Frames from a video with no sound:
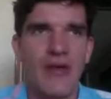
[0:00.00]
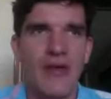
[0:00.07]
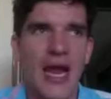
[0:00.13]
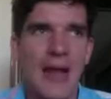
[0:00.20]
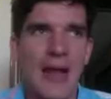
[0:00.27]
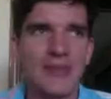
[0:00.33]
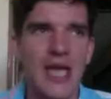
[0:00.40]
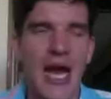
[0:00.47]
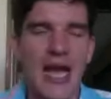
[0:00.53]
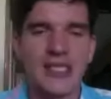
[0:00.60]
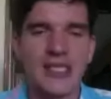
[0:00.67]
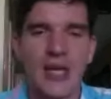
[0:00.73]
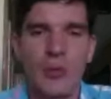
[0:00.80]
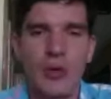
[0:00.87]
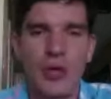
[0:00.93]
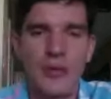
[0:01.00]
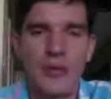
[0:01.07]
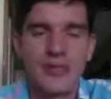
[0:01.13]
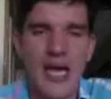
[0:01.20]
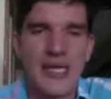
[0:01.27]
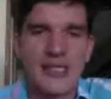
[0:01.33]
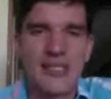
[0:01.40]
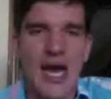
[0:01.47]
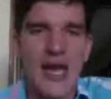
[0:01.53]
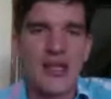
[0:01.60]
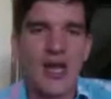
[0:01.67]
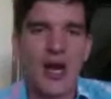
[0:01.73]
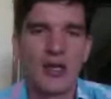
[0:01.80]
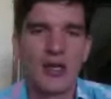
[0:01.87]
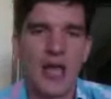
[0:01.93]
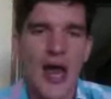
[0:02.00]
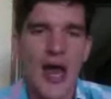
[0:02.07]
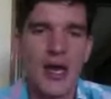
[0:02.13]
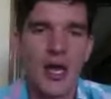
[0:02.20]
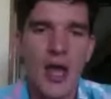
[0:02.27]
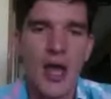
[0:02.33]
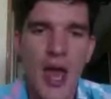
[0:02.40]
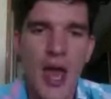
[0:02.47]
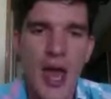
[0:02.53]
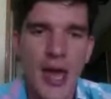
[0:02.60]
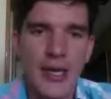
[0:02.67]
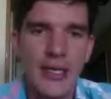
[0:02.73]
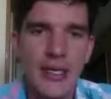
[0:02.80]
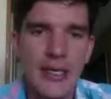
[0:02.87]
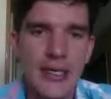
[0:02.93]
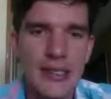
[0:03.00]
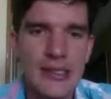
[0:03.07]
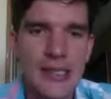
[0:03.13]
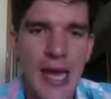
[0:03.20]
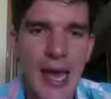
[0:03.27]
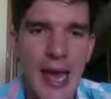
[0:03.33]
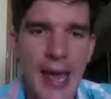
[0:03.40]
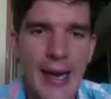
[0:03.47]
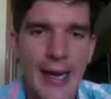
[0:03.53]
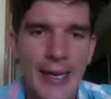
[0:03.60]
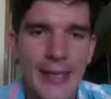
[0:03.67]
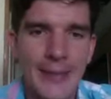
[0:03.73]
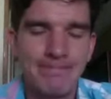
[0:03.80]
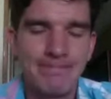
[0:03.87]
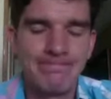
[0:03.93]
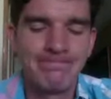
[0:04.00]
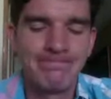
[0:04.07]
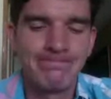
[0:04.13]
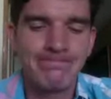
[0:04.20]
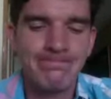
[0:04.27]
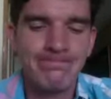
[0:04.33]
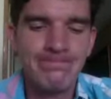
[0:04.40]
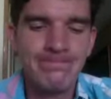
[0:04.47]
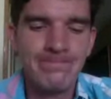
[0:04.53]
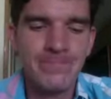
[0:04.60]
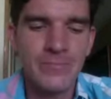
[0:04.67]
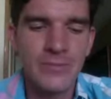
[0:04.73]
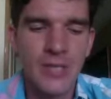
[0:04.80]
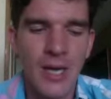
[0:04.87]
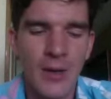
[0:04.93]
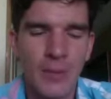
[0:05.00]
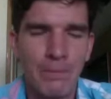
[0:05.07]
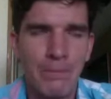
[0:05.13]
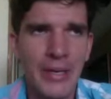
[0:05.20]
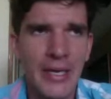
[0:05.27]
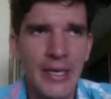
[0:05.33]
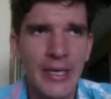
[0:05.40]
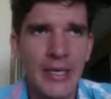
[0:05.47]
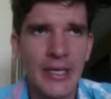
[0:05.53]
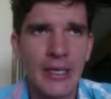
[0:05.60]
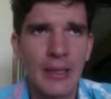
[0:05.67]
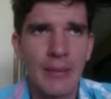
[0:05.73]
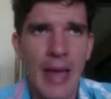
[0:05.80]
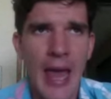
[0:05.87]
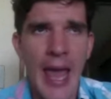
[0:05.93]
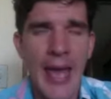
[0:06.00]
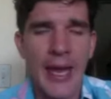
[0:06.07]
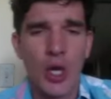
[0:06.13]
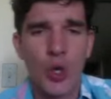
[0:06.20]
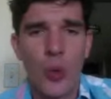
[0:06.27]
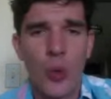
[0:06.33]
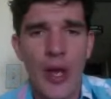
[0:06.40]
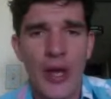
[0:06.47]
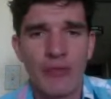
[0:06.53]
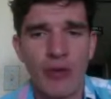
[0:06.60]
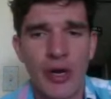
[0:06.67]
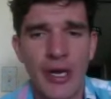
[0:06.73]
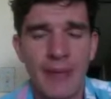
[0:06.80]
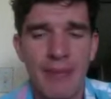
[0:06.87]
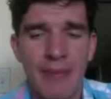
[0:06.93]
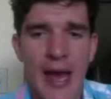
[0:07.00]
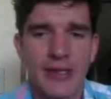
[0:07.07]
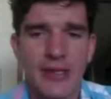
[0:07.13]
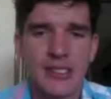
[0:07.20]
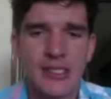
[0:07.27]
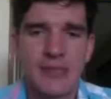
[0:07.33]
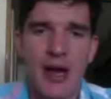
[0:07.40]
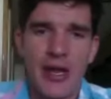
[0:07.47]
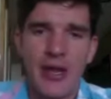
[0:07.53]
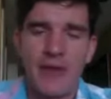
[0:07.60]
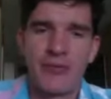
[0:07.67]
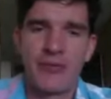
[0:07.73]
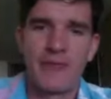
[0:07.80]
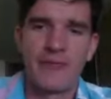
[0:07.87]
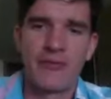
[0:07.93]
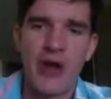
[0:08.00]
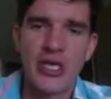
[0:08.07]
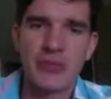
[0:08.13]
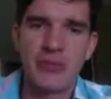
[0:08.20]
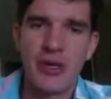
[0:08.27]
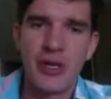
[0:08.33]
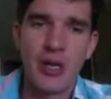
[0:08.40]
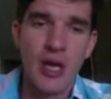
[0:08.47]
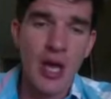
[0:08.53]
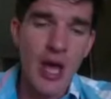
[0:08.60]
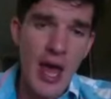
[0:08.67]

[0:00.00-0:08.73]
you have a guy named Tyson Williams out of South Carolina, and he is a um, a big and quick running back. That's about it from the freshman. I